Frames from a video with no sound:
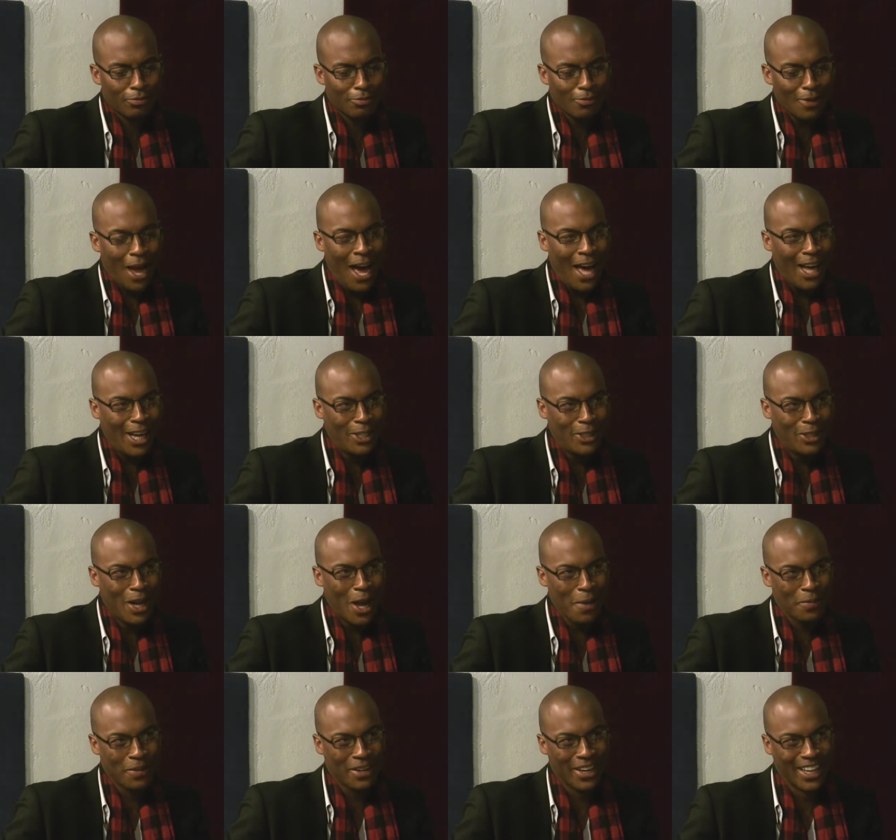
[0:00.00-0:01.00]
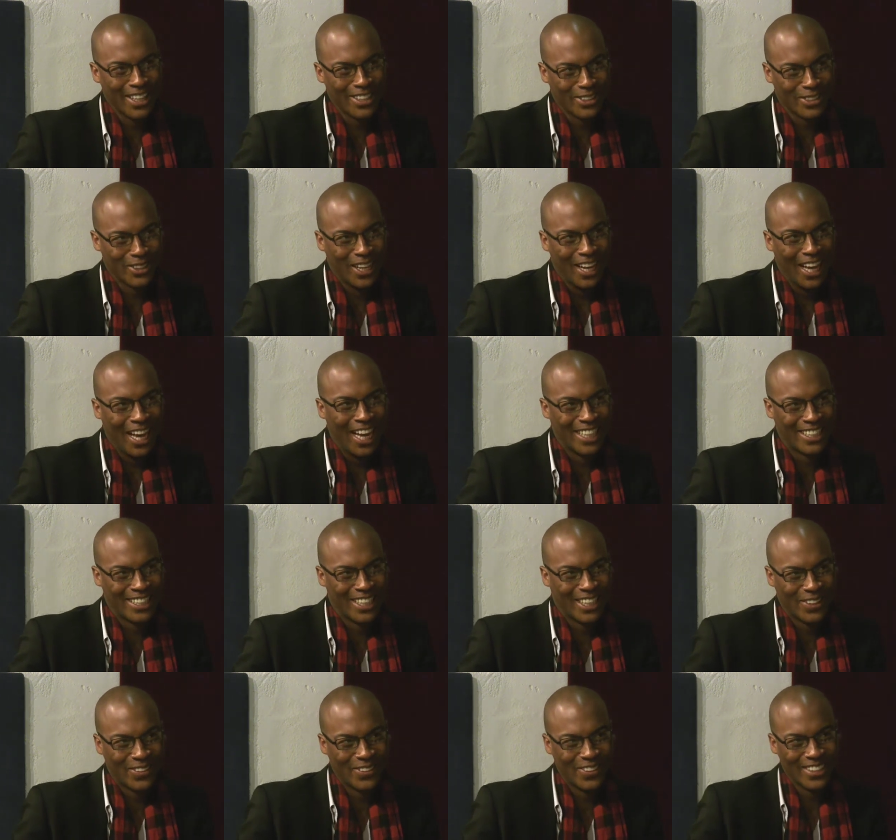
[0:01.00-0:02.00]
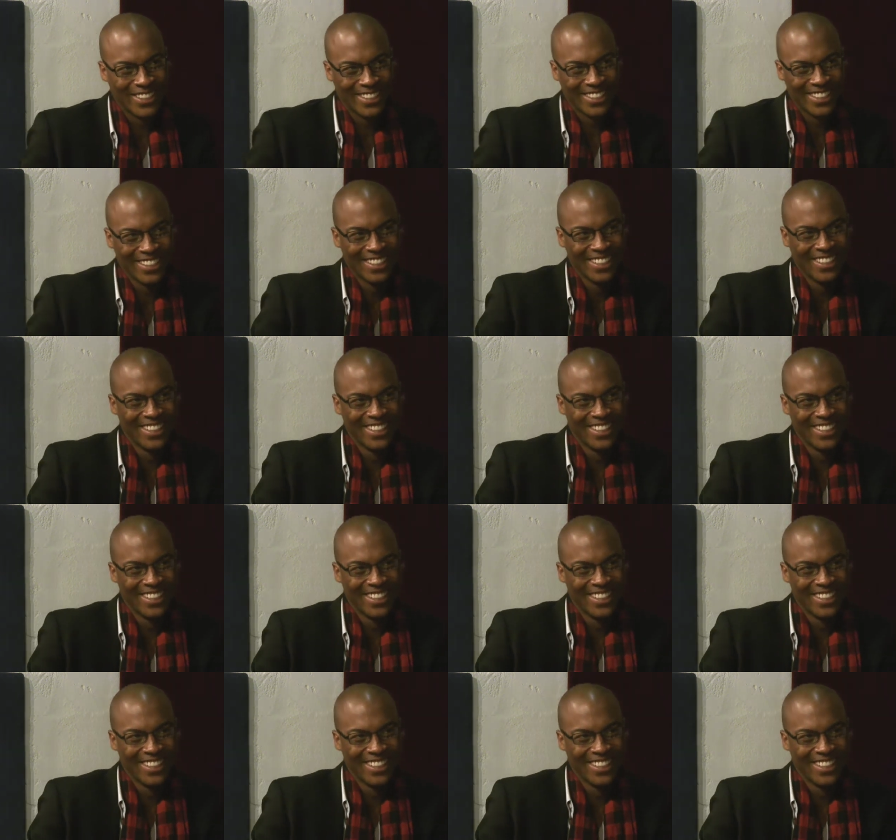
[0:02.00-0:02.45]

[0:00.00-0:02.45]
How did you happen to ask that question?